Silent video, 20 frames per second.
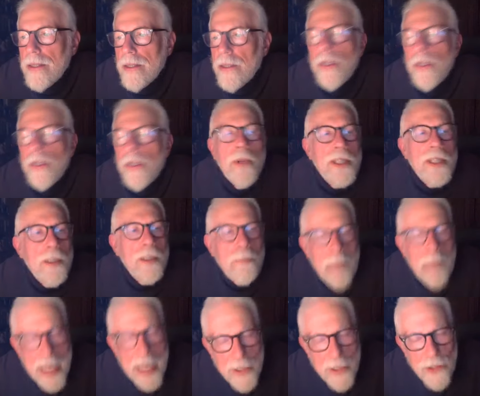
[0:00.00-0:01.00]
know, in the
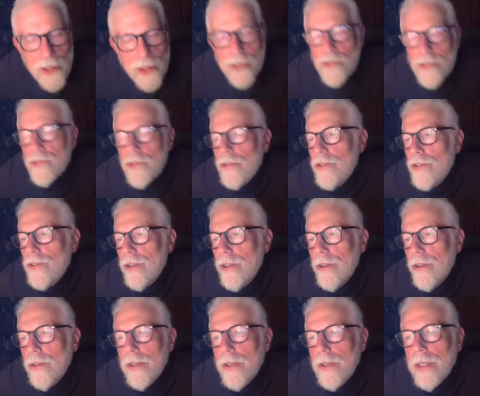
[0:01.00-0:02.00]
Masons
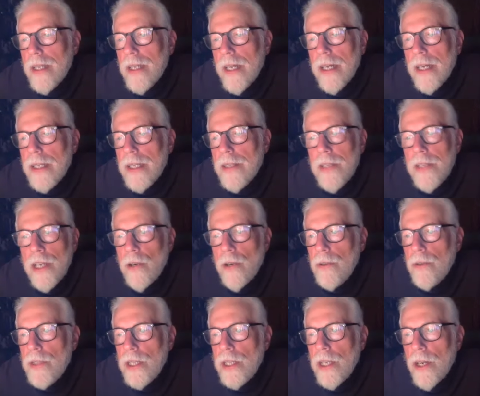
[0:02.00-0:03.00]
or in the
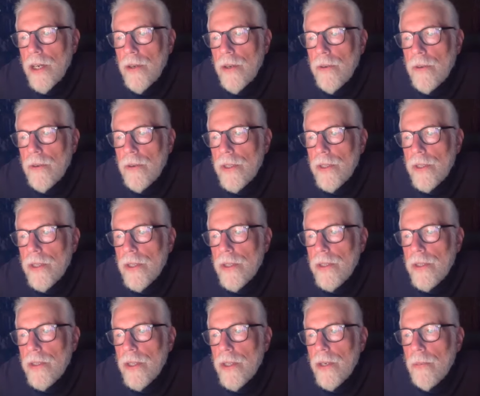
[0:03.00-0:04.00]
OTO,
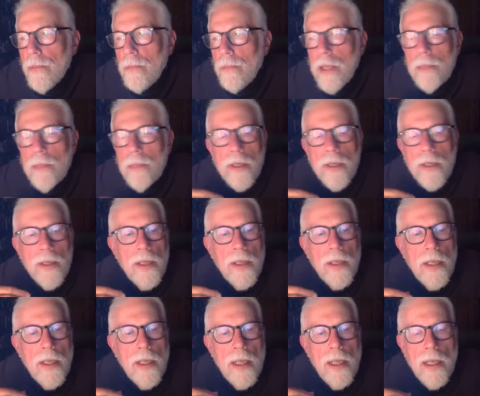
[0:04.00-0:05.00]
you know, people,
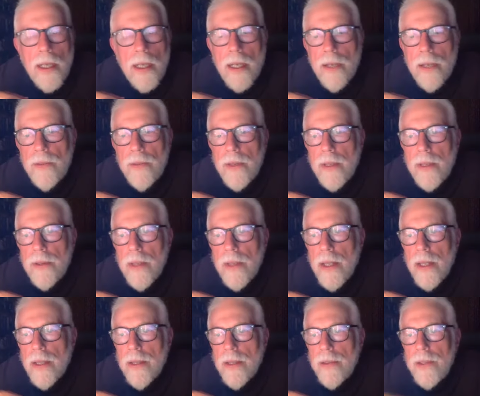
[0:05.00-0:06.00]

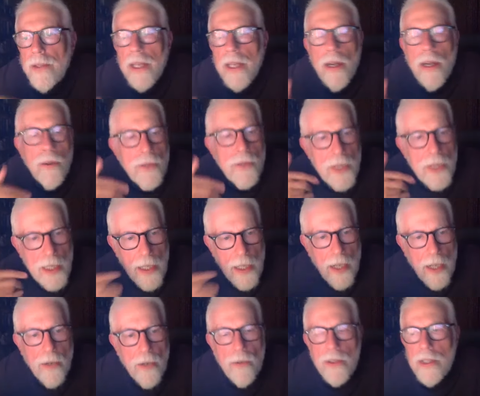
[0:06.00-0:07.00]
the
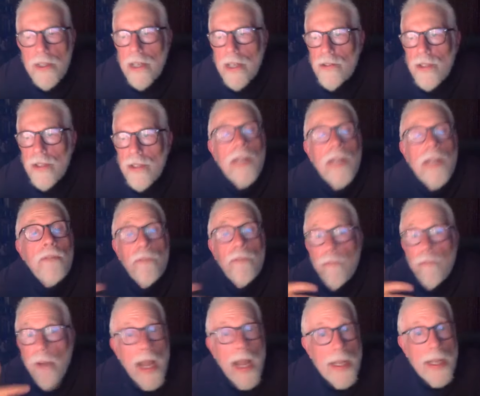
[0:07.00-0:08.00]
OTO doesn't
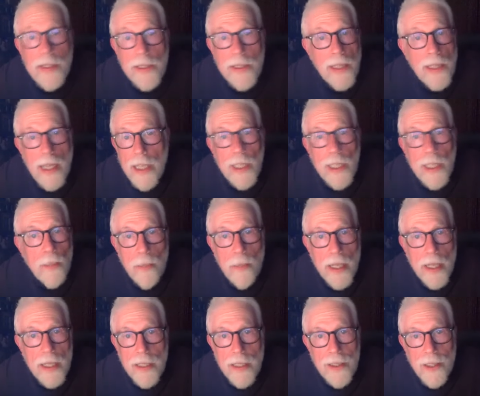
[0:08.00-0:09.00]
invite
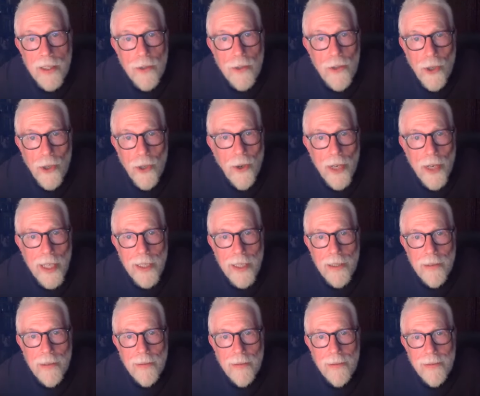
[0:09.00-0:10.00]
anybody to join.
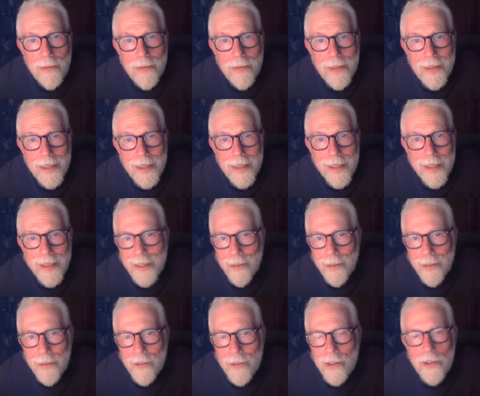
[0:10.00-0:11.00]
You
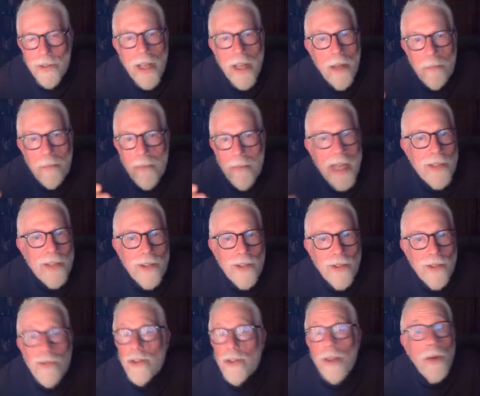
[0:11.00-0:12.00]
know, just
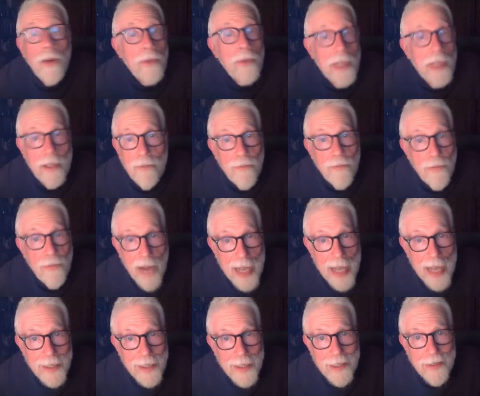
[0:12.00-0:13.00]
Masons don't
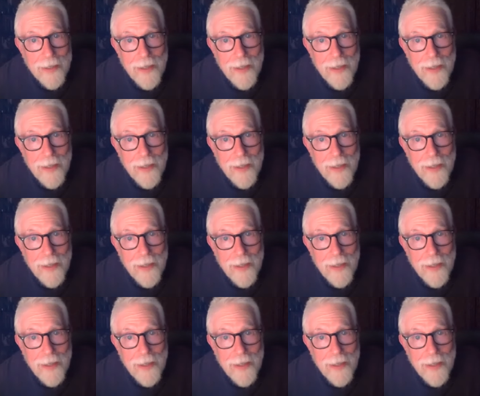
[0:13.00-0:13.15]
invite